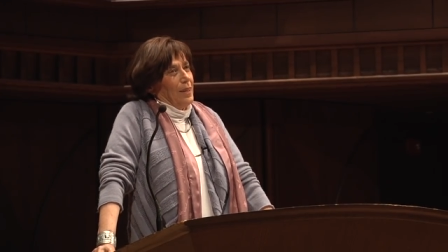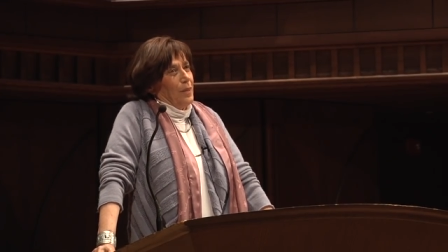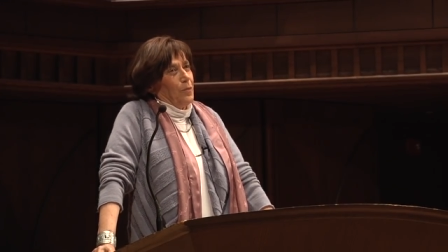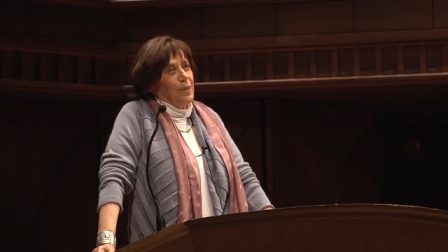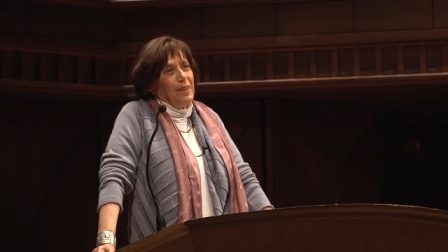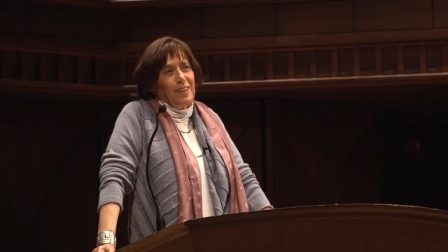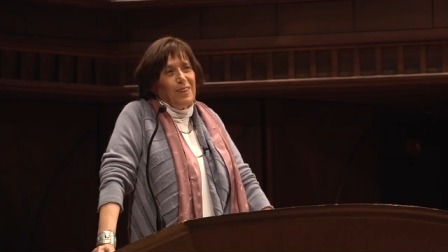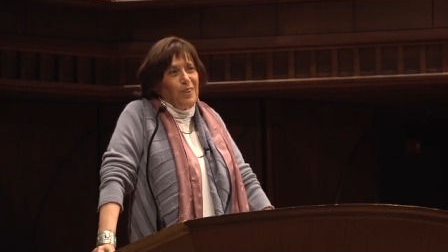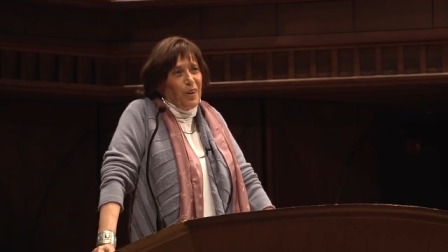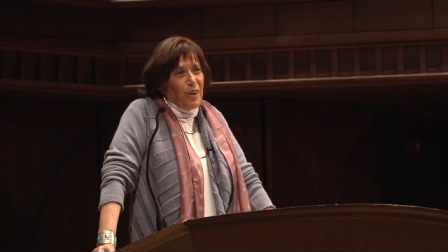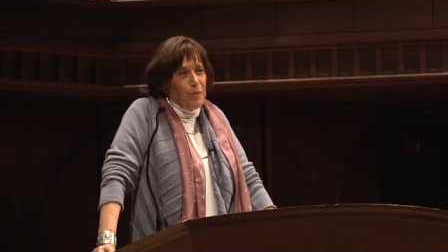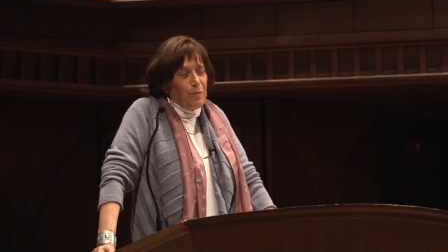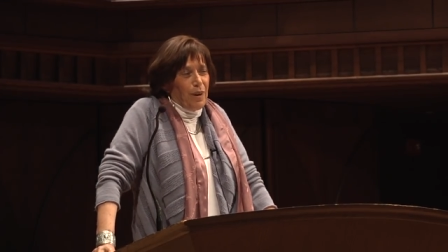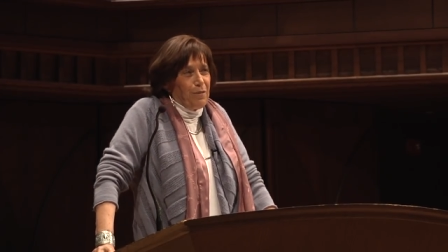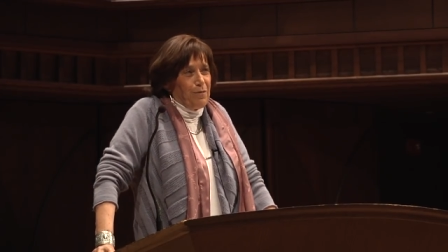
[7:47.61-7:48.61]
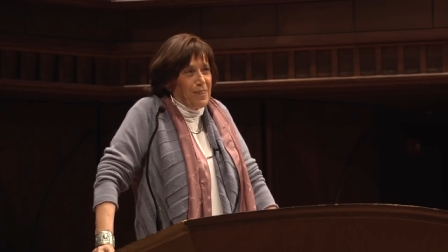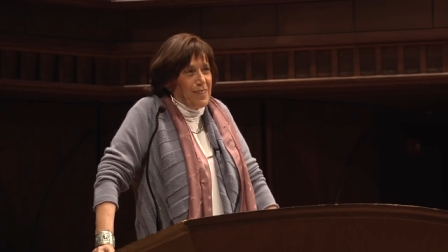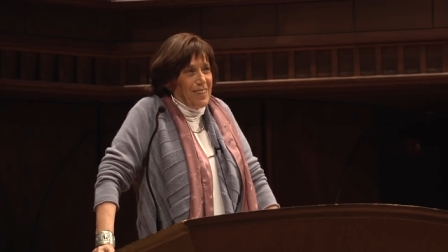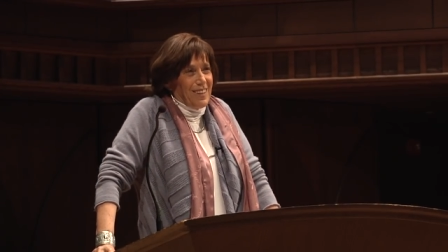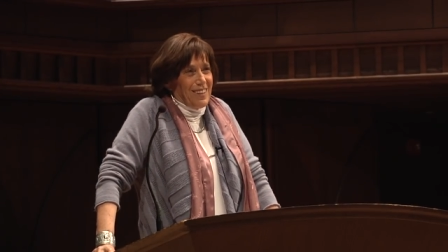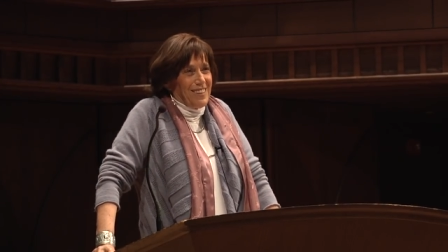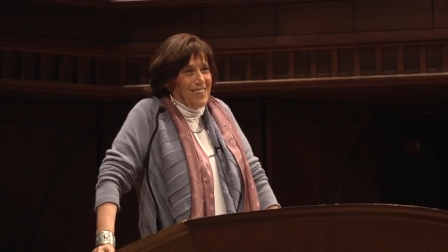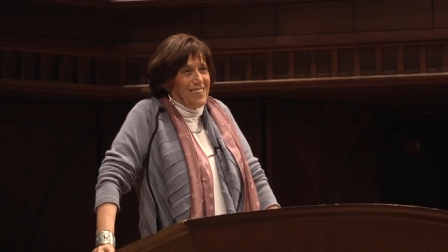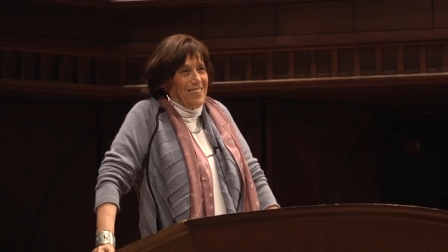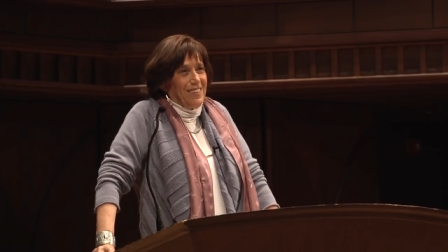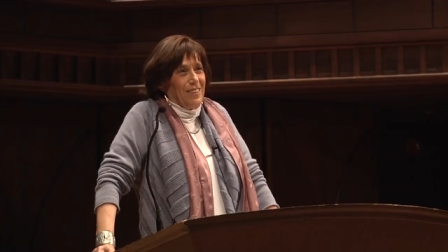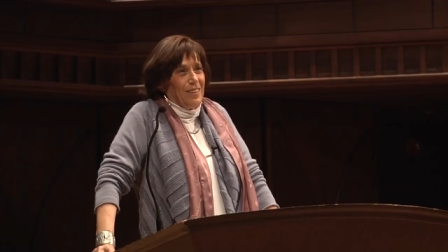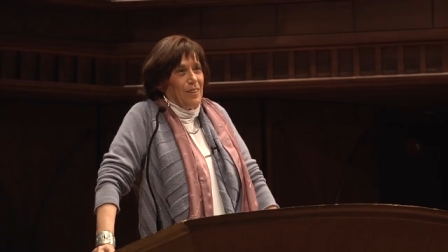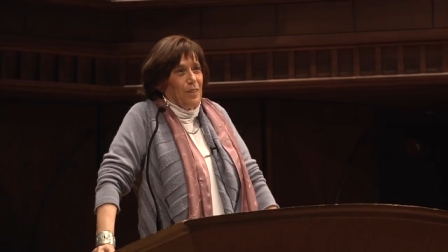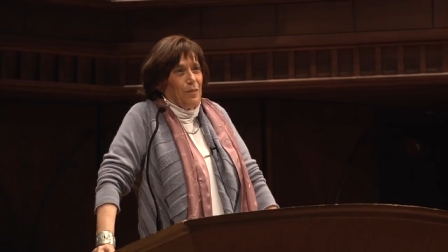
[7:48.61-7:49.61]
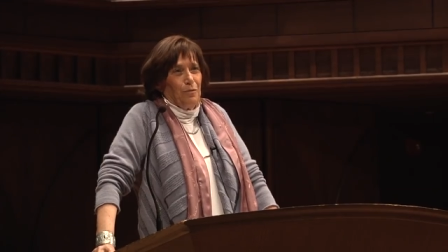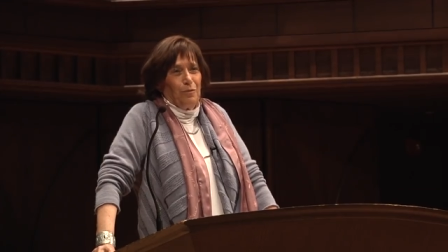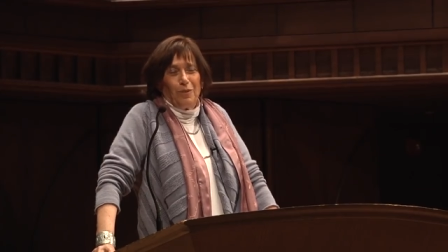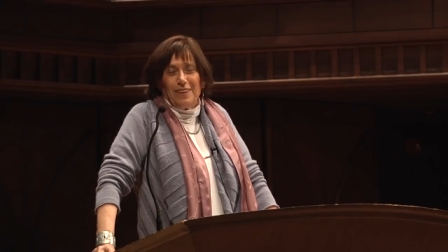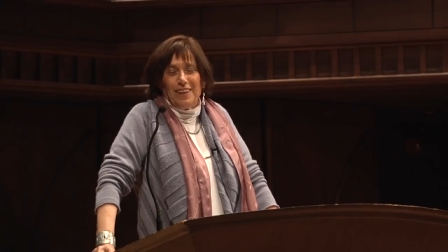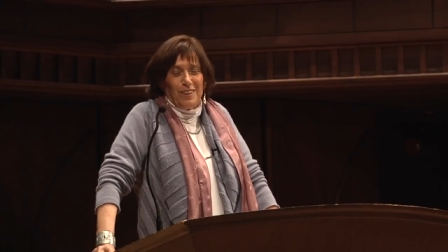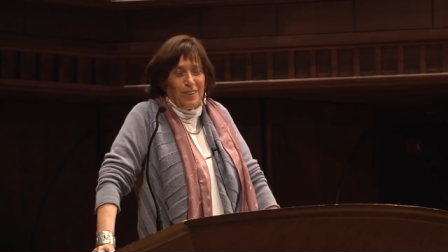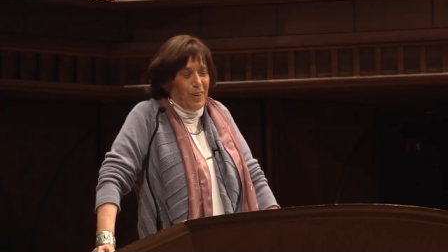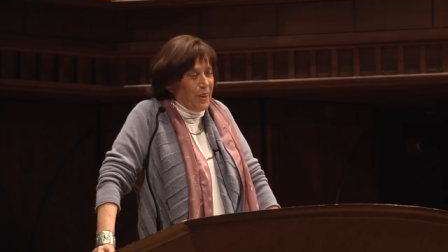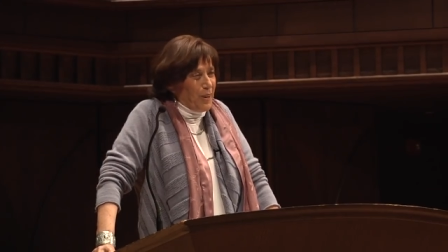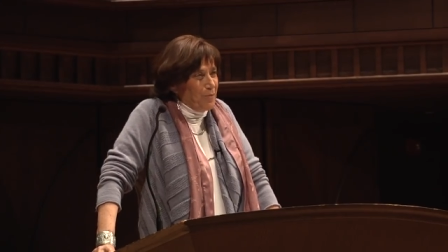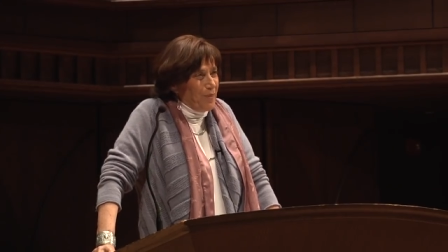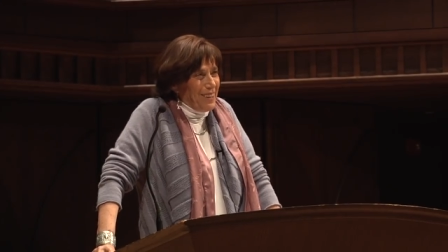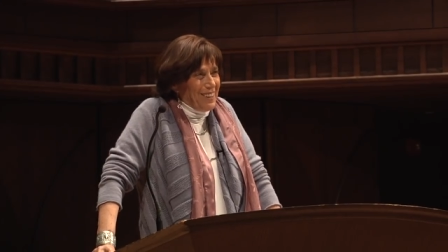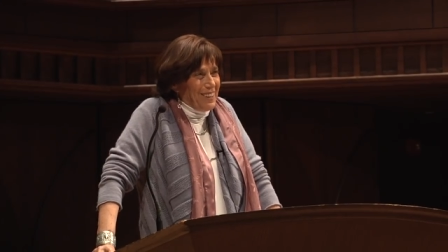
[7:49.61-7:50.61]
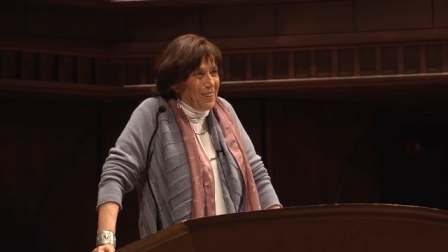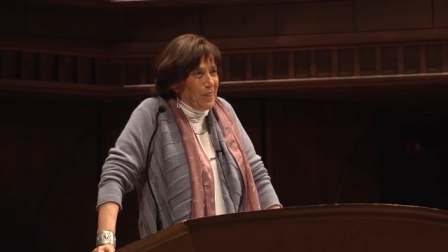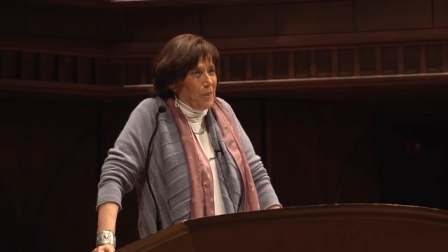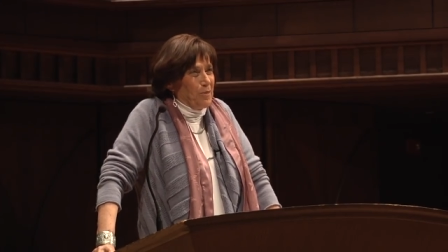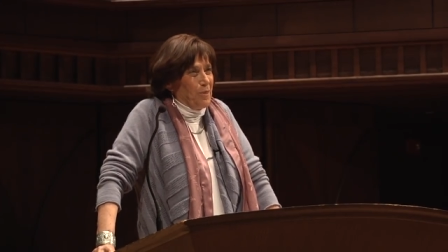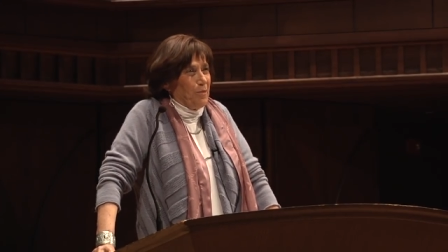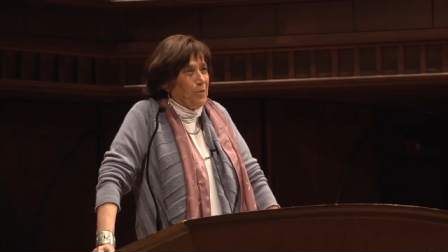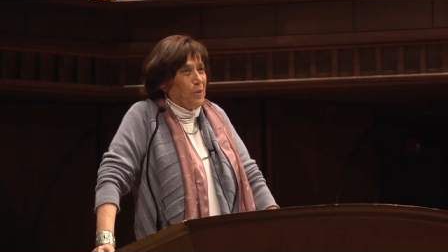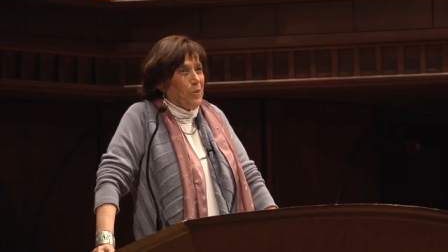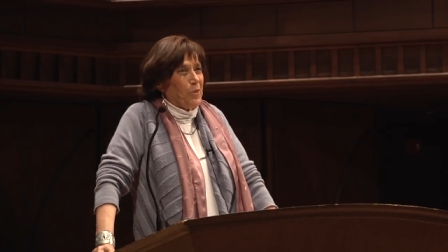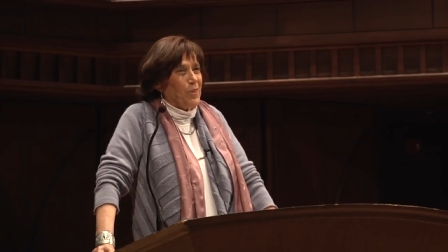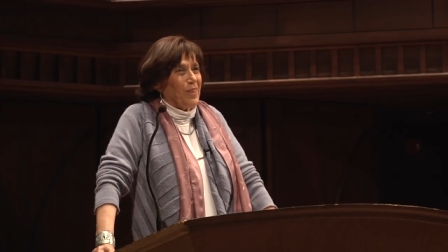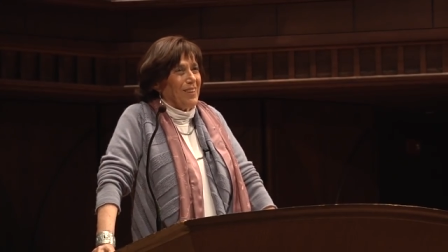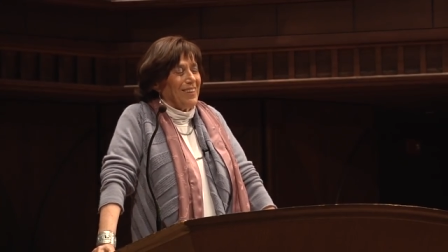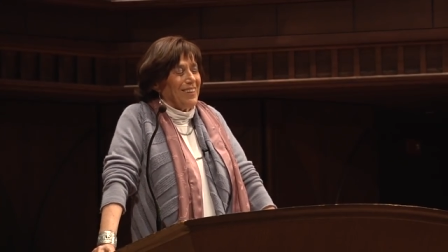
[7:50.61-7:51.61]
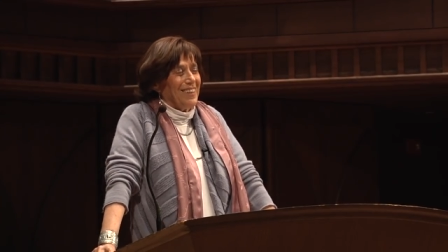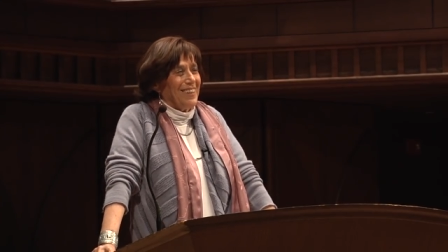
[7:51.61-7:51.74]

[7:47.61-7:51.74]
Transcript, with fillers: We didn't talk about physics. We didn't talk about the Cultural Revolution.